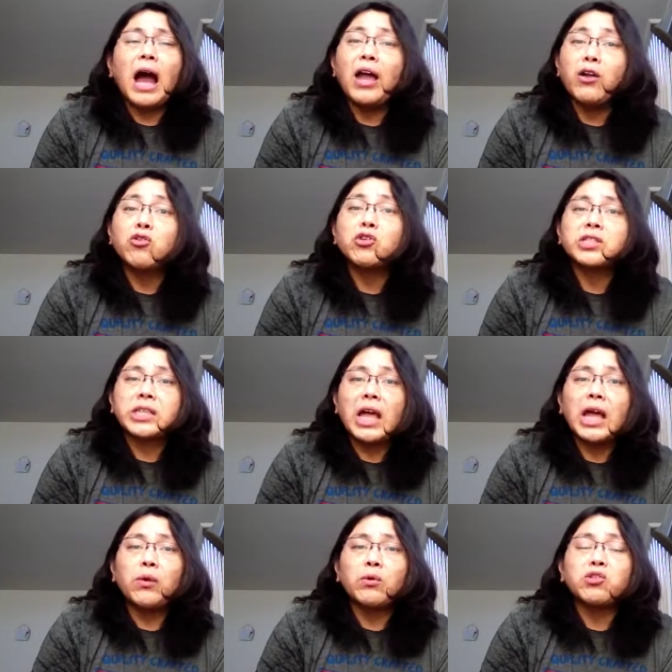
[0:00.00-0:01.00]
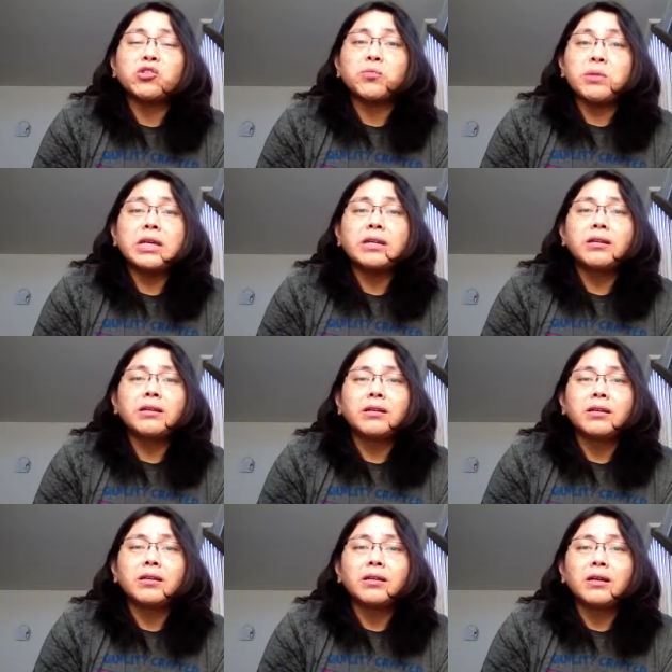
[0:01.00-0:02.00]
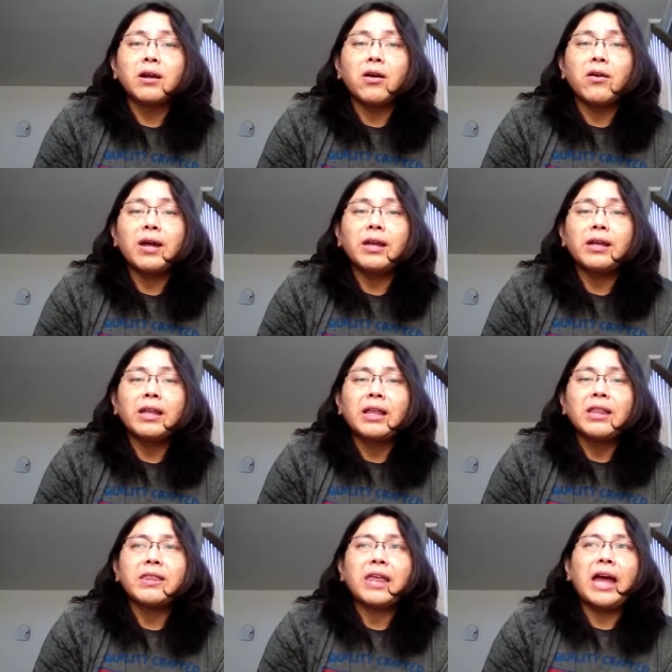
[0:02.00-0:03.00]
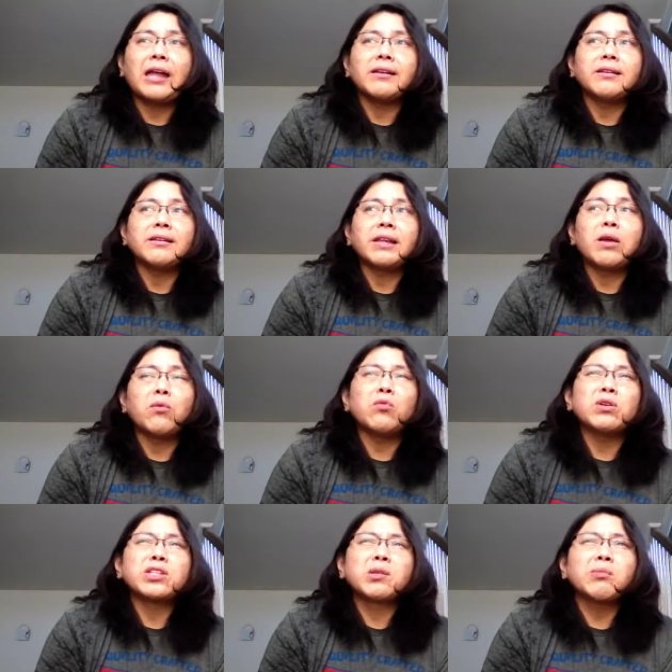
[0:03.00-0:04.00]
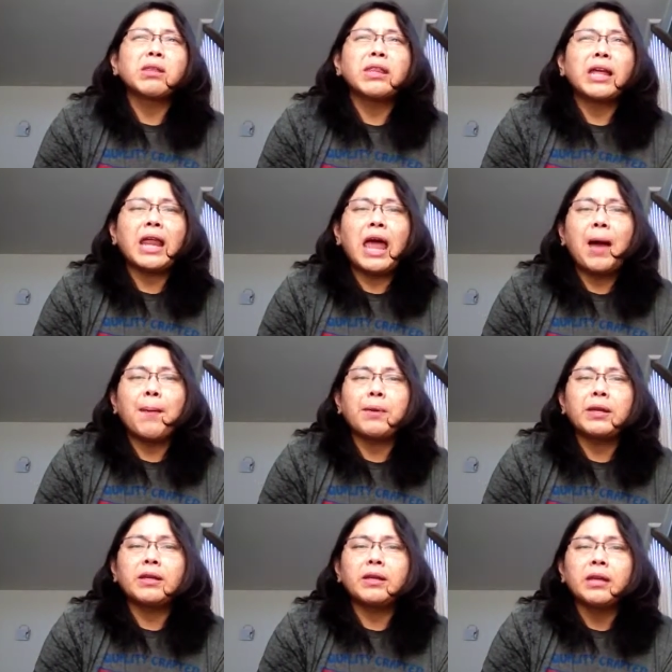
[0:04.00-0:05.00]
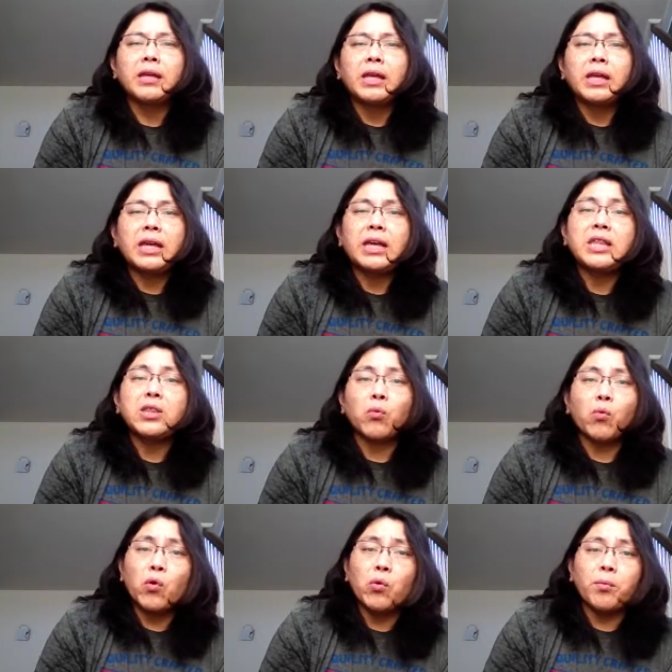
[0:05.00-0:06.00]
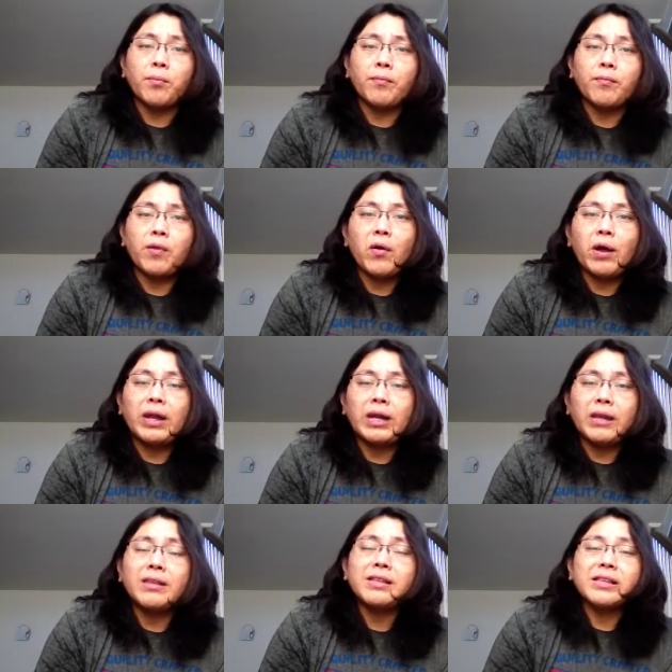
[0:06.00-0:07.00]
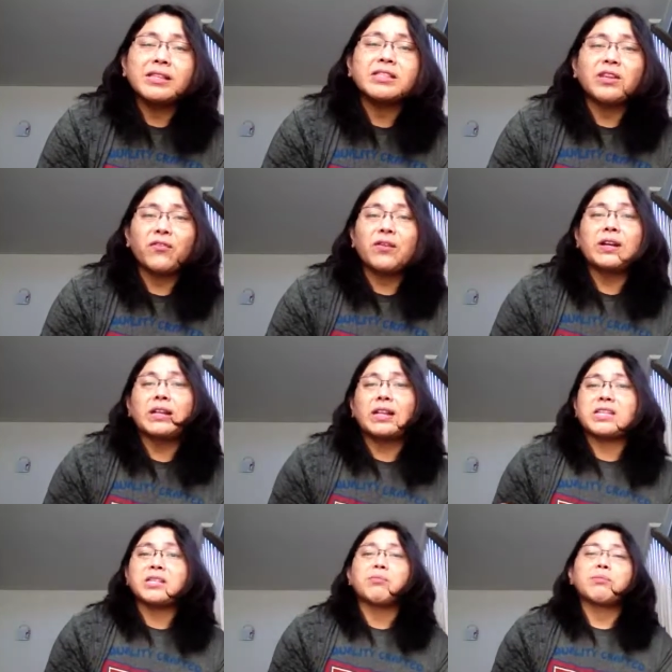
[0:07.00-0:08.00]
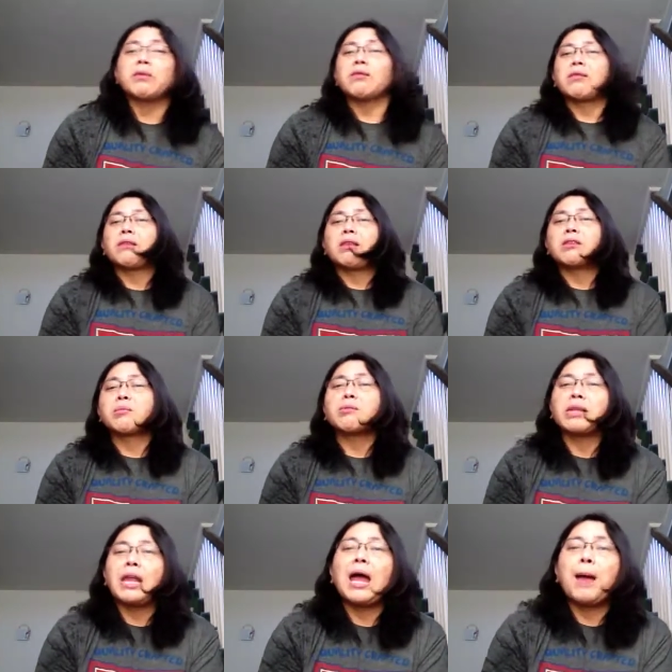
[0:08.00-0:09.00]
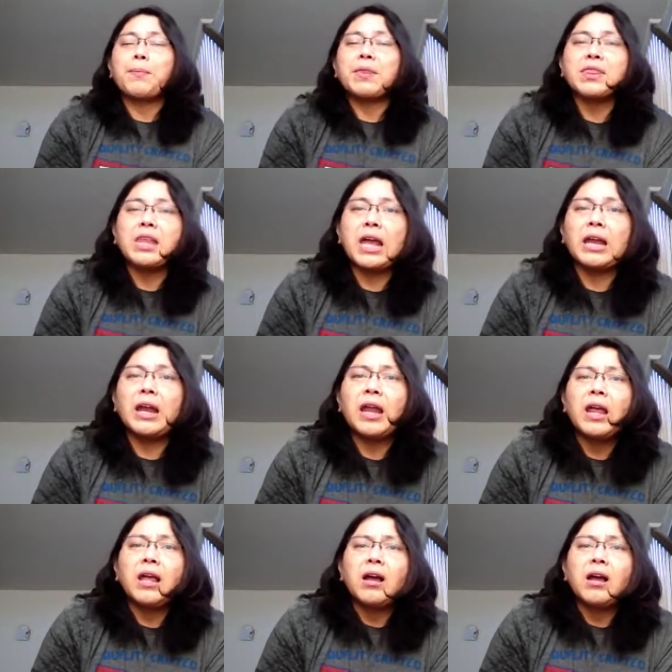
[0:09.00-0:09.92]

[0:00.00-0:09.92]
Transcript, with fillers: I understand what you mean, all right, that it was something that happened in the womb, all right. It, it's definitely that something, something that happened then.